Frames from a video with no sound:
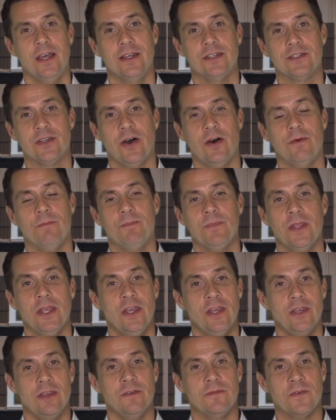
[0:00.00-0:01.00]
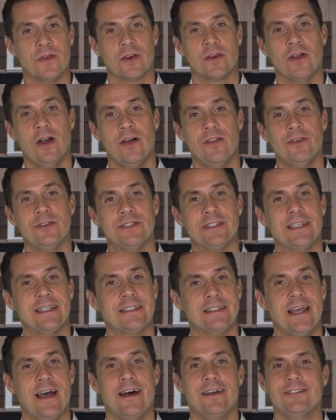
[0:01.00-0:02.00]
So you figure all those
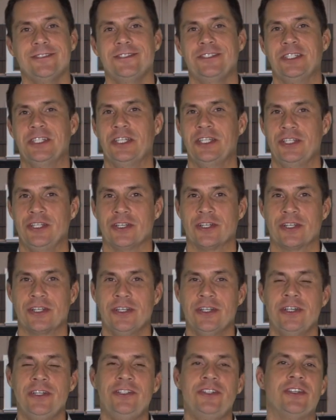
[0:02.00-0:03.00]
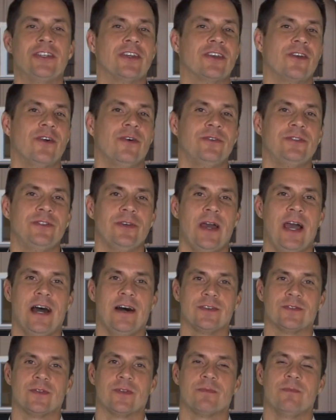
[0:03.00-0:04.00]
things out, you're good. You can go into a
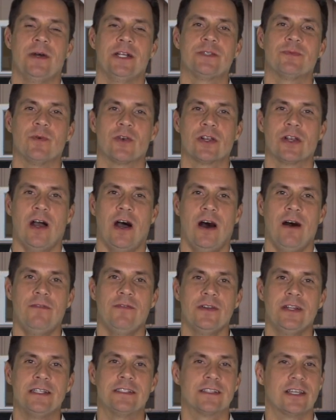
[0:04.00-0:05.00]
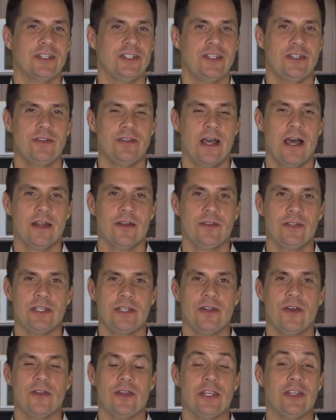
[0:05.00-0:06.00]
house with much more confidence because you not
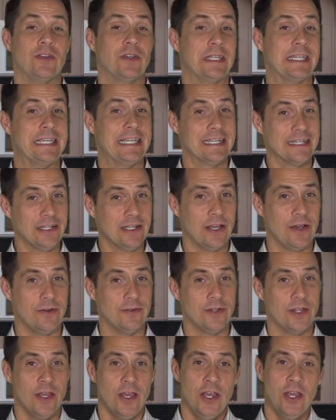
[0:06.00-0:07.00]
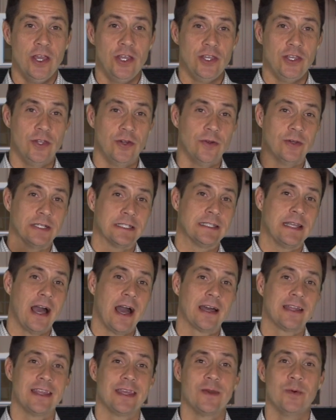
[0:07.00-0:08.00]
only know that you can get a loan, you know
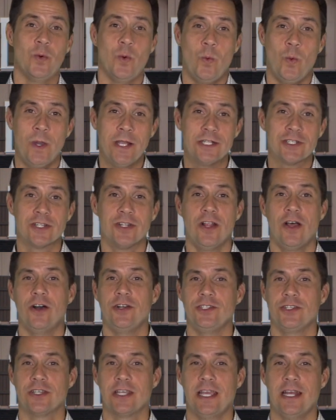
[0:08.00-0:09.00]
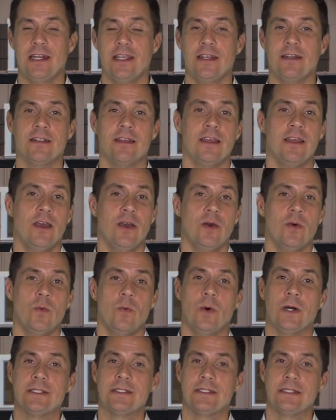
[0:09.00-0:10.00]
exactly which loan you're getting,
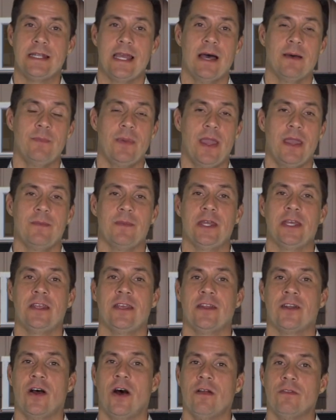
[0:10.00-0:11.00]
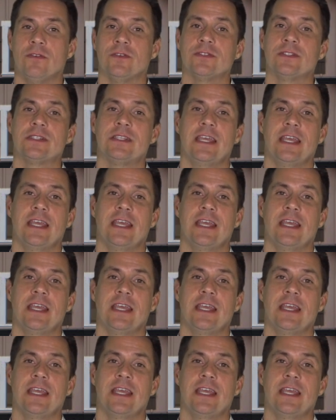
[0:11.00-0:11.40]
what's the down payment, and all those